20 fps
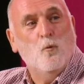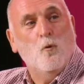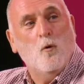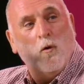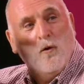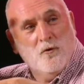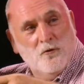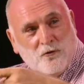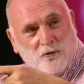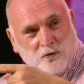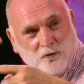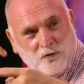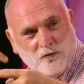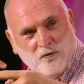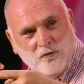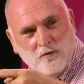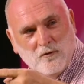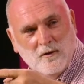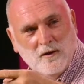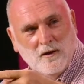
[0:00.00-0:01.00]

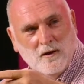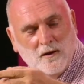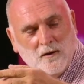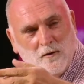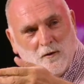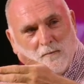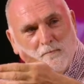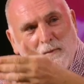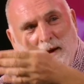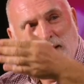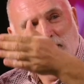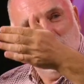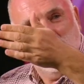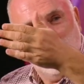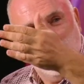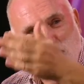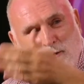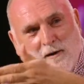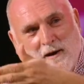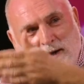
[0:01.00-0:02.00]
was on my
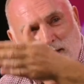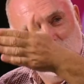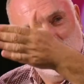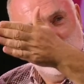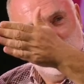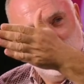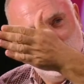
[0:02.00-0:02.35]
early